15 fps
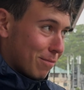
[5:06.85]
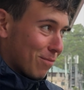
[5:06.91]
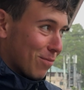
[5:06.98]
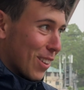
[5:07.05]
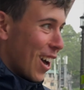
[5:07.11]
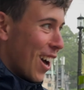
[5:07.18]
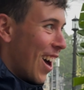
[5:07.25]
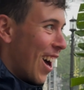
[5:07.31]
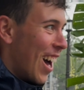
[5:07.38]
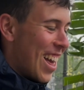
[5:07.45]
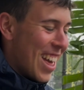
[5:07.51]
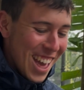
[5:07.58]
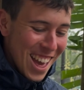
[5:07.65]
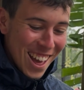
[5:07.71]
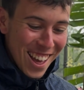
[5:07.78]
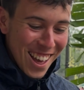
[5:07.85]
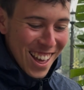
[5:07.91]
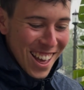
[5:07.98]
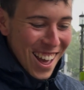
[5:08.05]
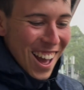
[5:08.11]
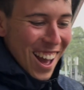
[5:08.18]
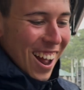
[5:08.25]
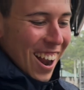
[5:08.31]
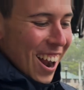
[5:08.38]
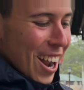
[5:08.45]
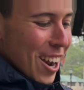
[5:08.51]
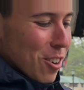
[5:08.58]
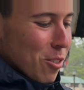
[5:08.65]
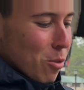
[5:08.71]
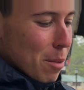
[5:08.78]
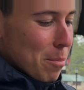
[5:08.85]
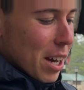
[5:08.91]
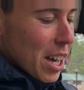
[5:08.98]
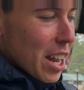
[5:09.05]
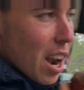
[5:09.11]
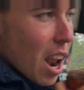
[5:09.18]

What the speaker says: All right, one bite.